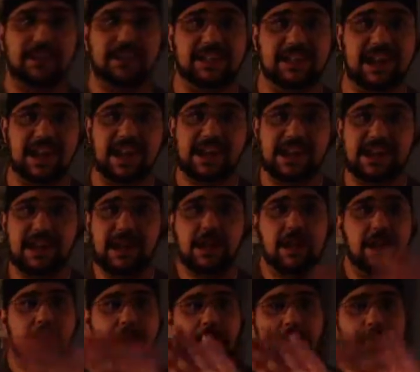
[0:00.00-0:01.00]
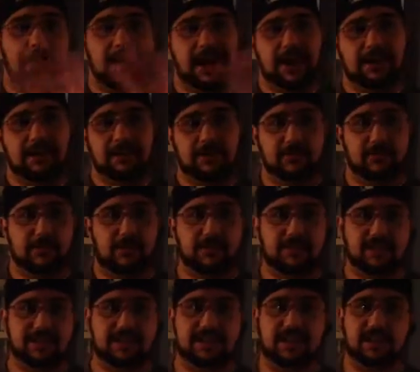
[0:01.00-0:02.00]
excited, but I don't know where
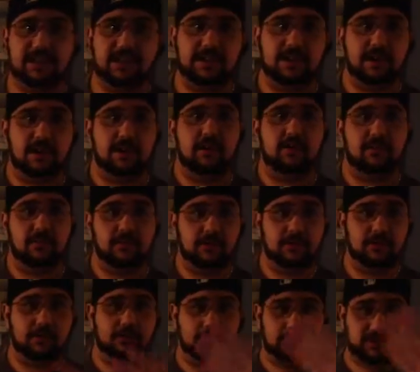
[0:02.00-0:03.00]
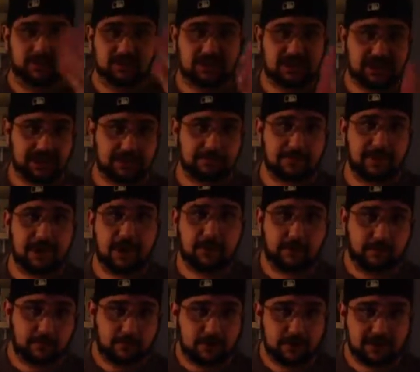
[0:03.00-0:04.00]
this is gonna go. We'll see
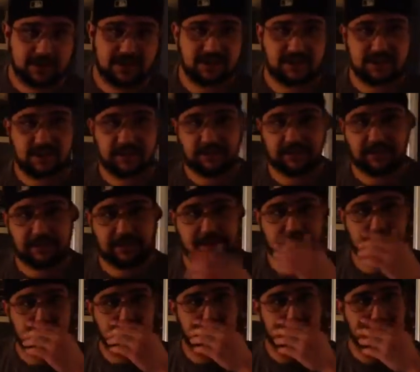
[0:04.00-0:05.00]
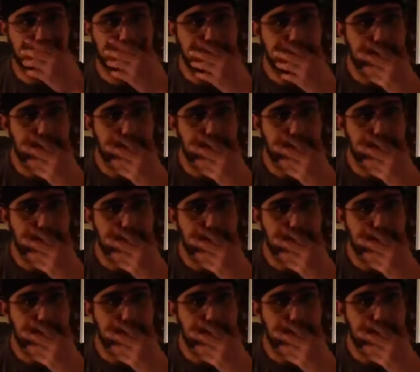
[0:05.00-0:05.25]
about where this is gonna lead to.